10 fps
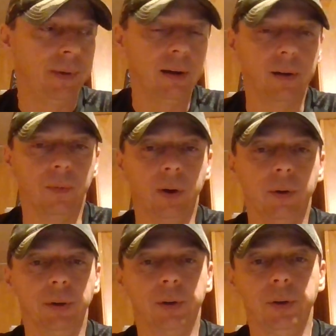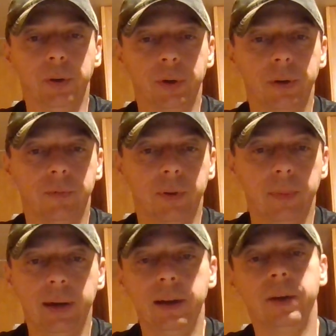Deer don't know your urine from
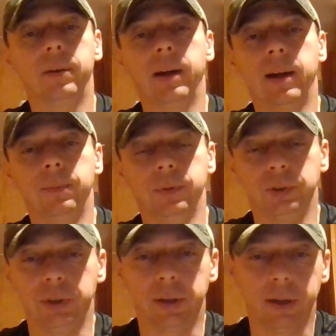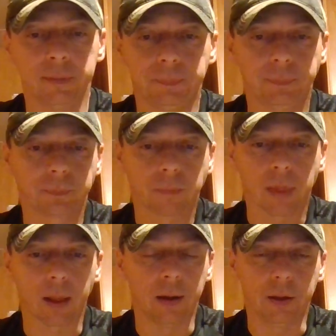any other animal's urine.
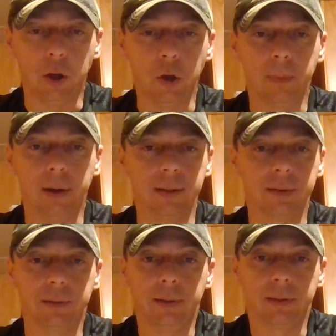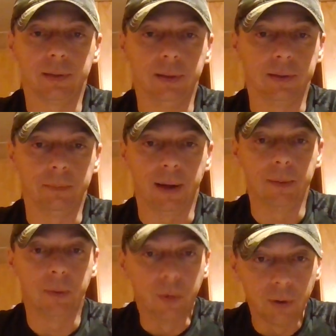The human is a
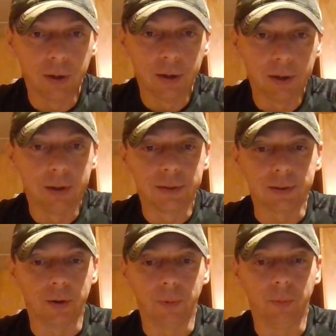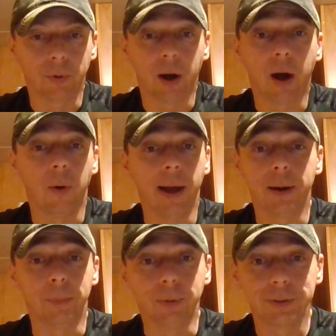mammal, so we're all
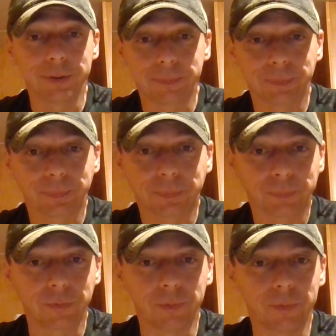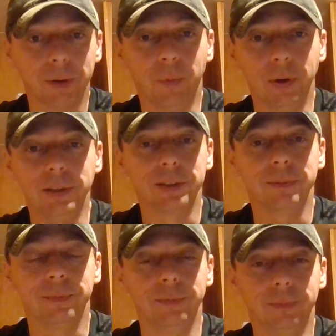animals. We just
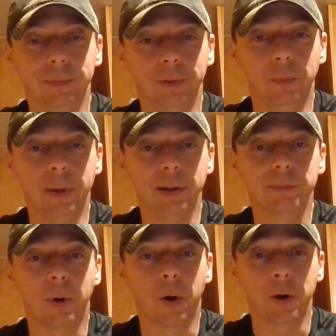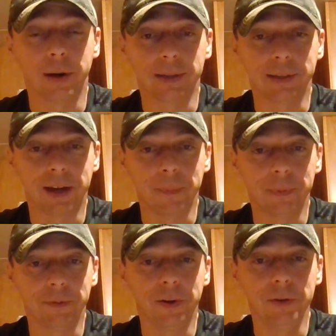a little bit smarter and at the top
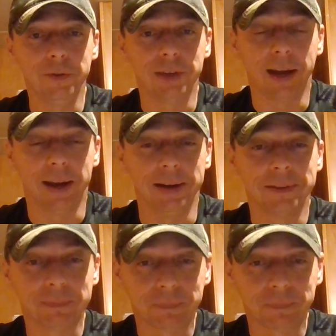of the food chain.